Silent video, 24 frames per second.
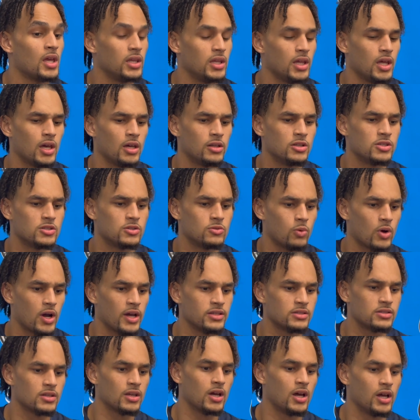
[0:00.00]
Yeah, just
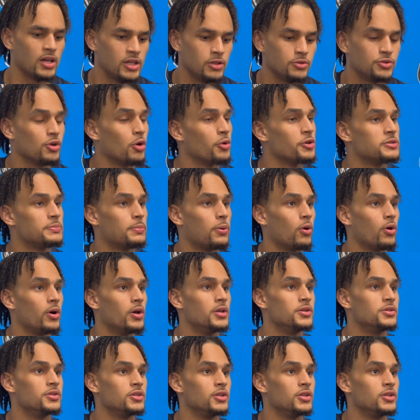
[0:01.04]
Dwight's, he was always poised.